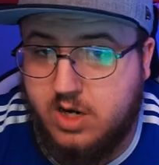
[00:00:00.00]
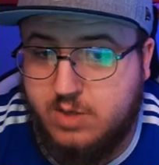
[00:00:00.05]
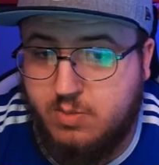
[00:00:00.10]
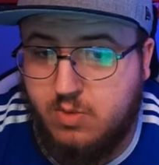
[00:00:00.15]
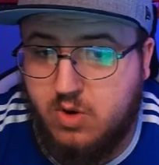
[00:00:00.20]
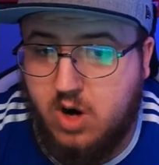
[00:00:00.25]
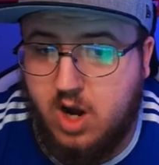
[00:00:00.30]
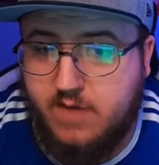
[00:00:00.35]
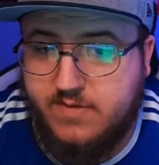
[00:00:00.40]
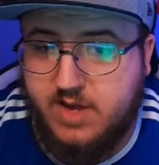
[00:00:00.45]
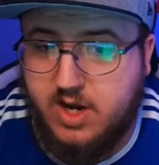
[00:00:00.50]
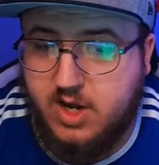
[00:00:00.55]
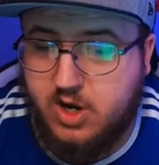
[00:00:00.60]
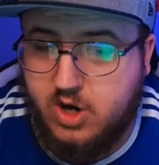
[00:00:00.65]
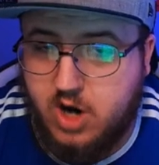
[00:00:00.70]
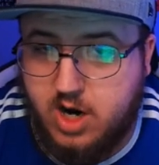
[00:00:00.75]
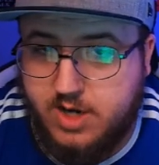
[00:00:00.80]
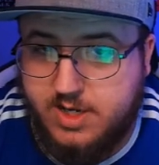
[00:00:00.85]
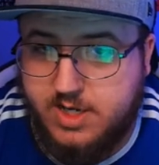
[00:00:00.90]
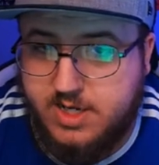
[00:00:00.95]
more often and
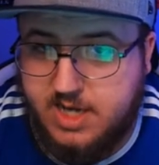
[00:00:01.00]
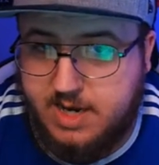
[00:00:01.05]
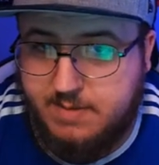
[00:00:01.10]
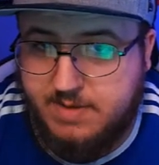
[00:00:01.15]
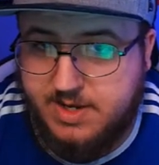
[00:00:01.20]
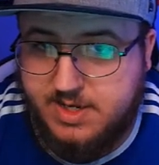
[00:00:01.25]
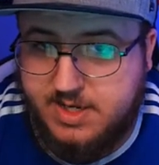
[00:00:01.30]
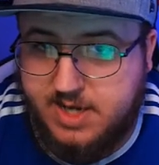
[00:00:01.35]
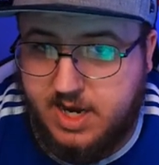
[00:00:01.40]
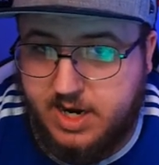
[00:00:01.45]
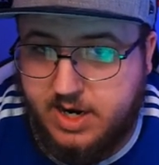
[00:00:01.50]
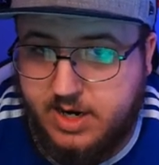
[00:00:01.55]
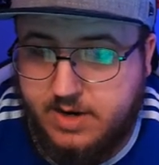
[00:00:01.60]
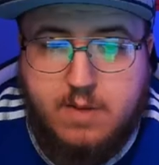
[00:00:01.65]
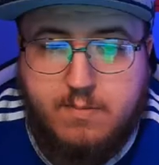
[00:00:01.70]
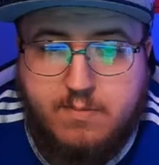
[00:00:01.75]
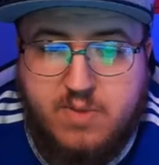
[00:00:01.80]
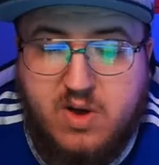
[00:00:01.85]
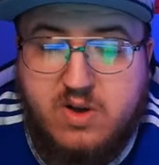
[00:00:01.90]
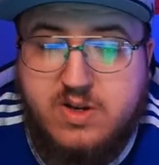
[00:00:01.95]
crosses aimed at center.
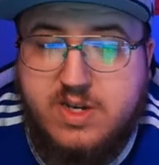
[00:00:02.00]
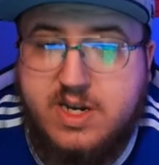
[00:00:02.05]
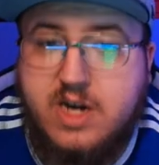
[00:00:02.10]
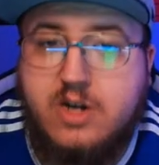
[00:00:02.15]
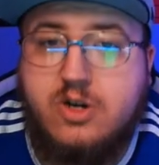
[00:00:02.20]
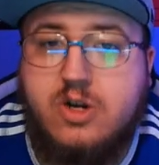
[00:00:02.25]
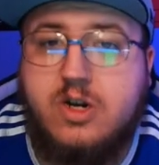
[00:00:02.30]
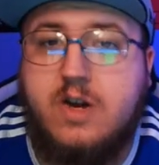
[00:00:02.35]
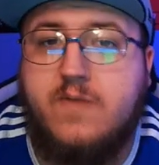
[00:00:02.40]
Both central